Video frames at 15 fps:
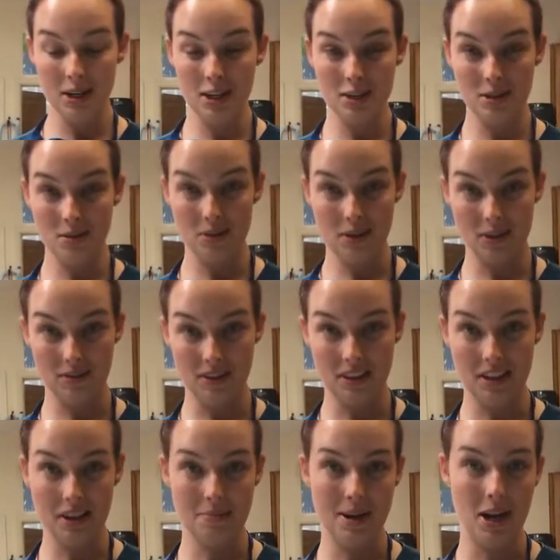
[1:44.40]
to do with our
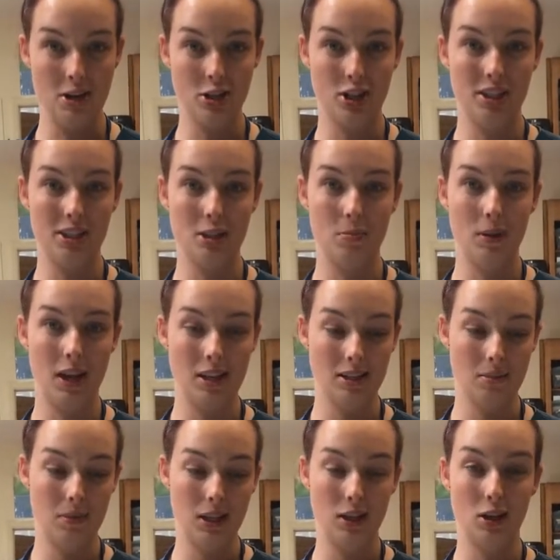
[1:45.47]
feline patient is apply
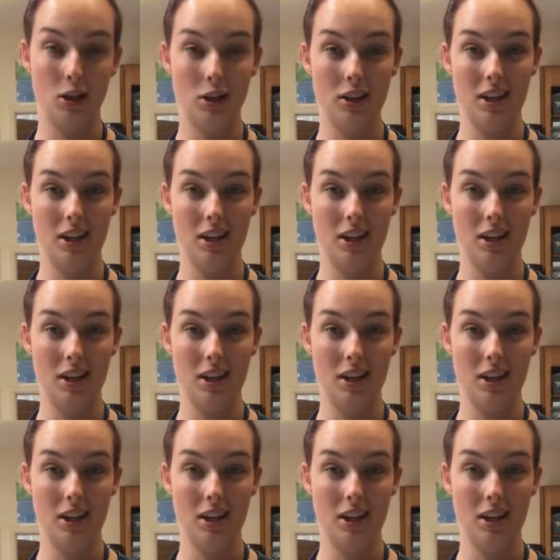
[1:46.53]
something called